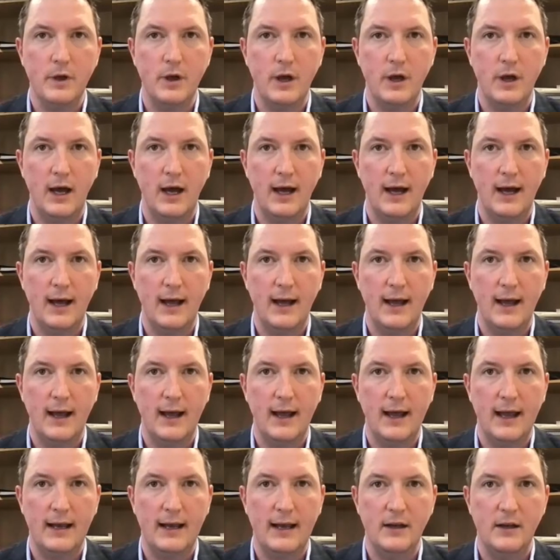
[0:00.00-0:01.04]

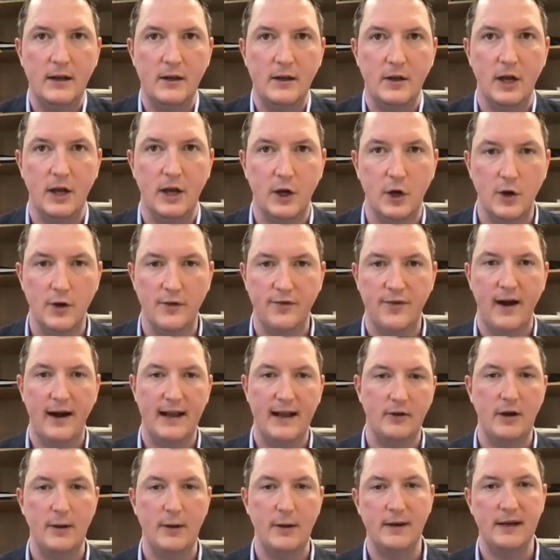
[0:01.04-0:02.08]
Good Friday
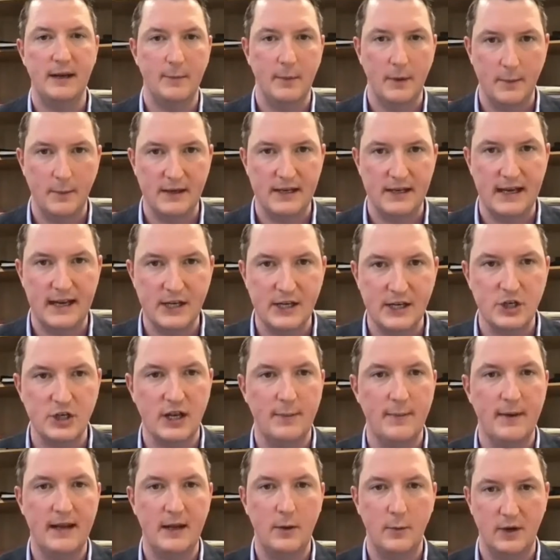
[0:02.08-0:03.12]
Agreement Implementation
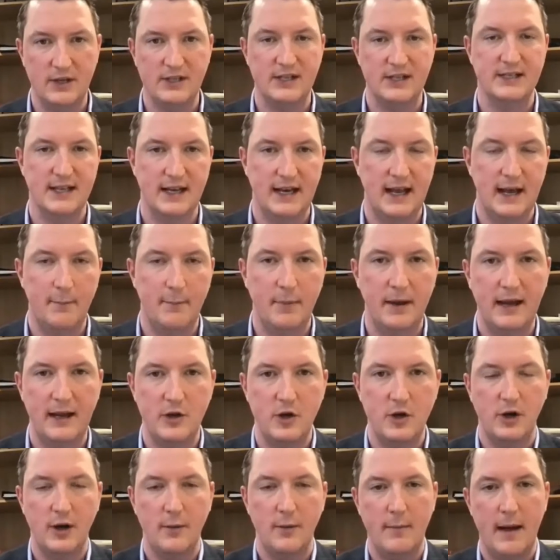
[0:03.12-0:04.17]
Committee, which as an MP
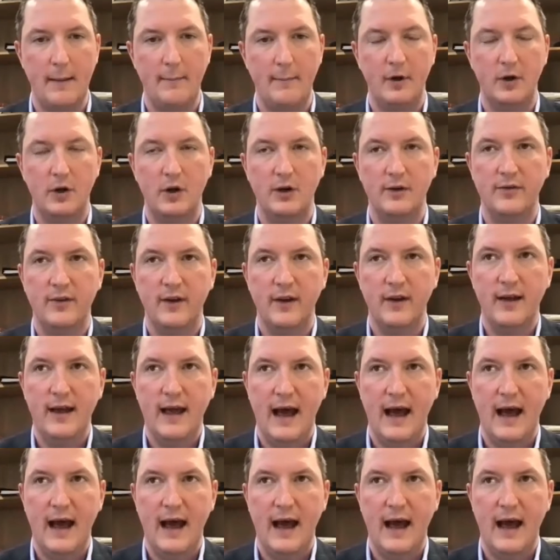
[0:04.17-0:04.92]
you're a member of.